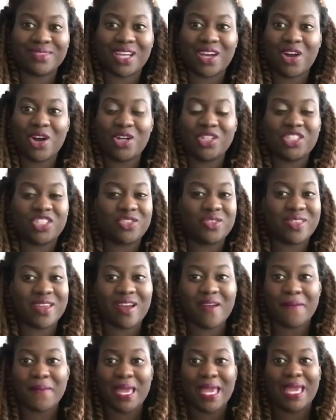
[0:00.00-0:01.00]
called you
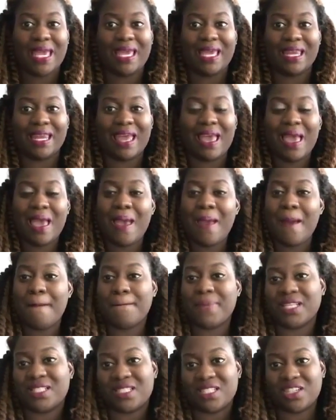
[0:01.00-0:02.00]
their main,
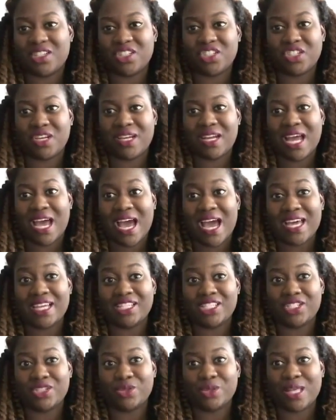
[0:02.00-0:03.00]
but still trying to
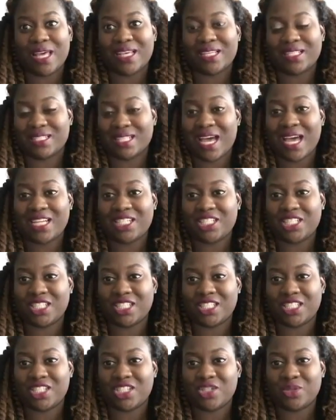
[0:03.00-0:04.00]
hide you, like side
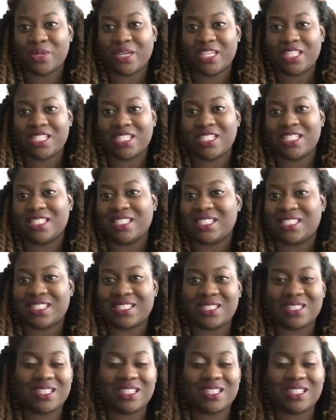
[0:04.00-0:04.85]
chick situations.